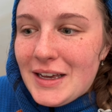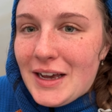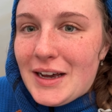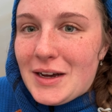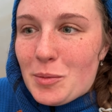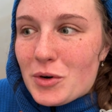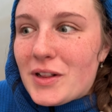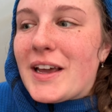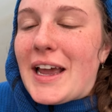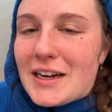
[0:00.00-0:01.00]
we're
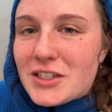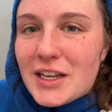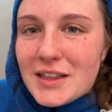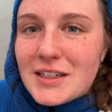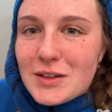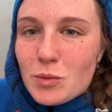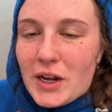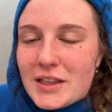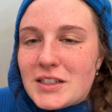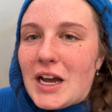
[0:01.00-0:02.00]
like actually we're
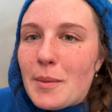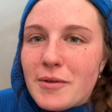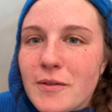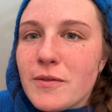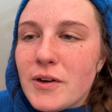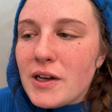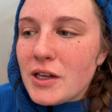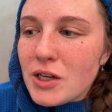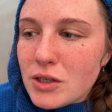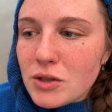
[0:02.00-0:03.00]
at the top of
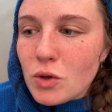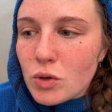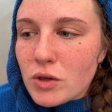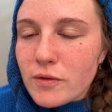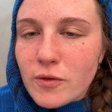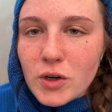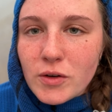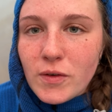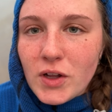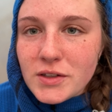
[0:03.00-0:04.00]
Laurel Fork
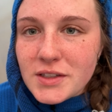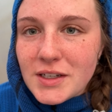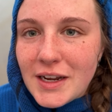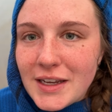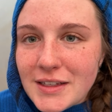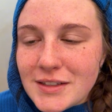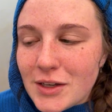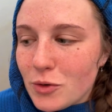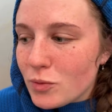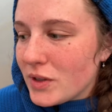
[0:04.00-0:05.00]
Falls tonight,
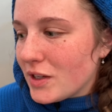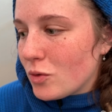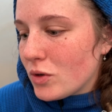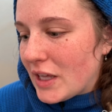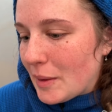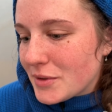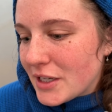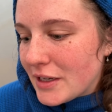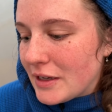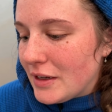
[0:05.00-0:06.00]
so really cool
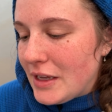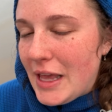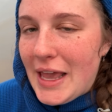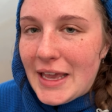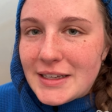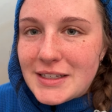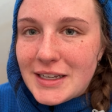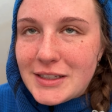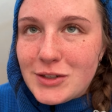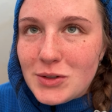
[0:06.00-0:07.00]
campsite.
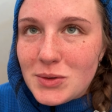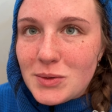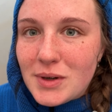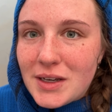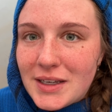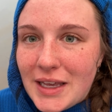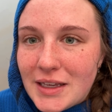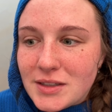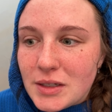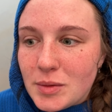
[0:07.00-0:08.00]
Excited to get
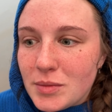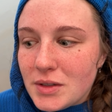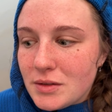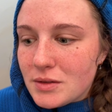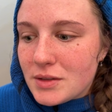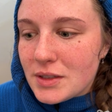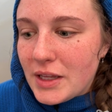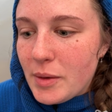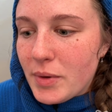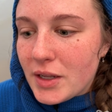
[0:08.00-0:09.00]
some
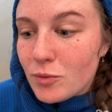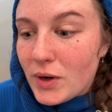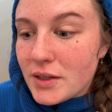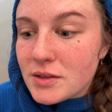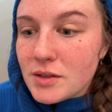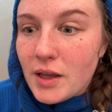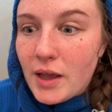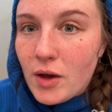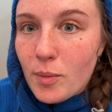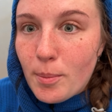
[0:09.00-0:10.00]
sleep and rest
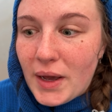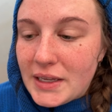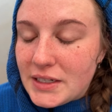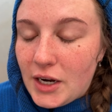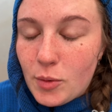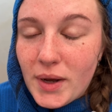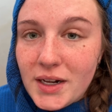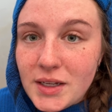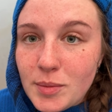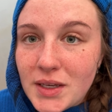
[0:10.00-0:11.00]
my entire
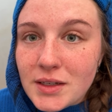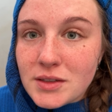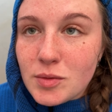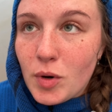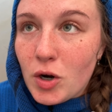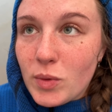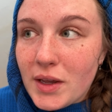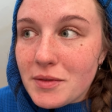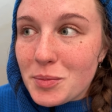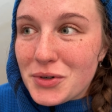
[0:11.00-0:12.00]
body, because tomorrow we
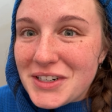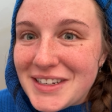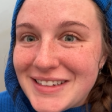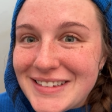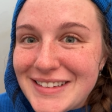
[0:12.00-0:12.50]
have a pretty